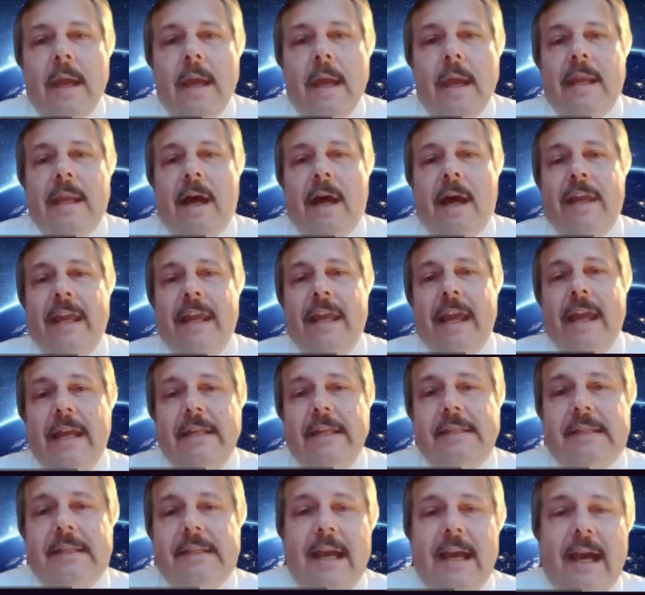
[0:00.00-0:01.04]
Now here I
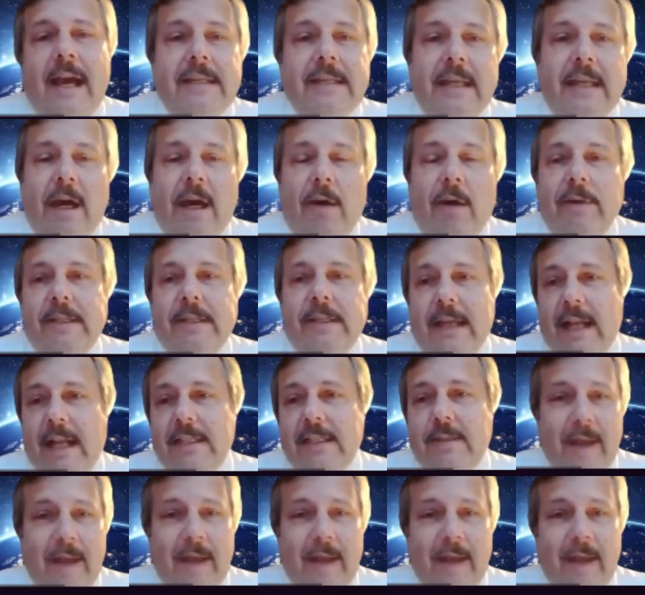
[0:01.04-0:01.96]
discuss now results.